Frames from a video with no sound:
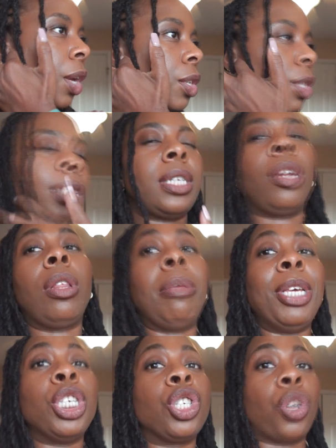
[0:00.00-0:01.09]
So that's literally
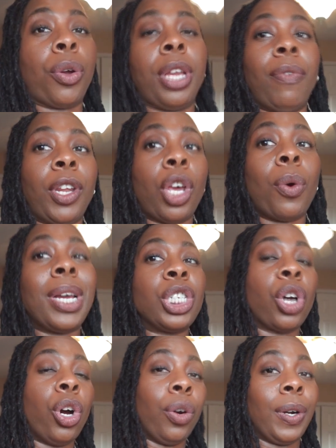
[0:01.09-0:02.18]
me starting a video, and it's
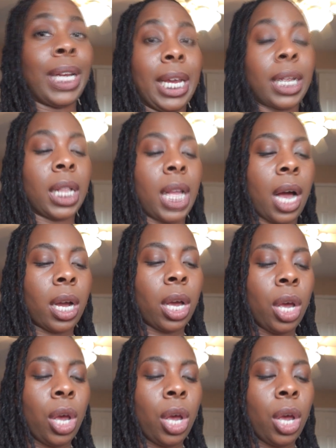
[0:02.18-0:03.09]
already 8 o'clock.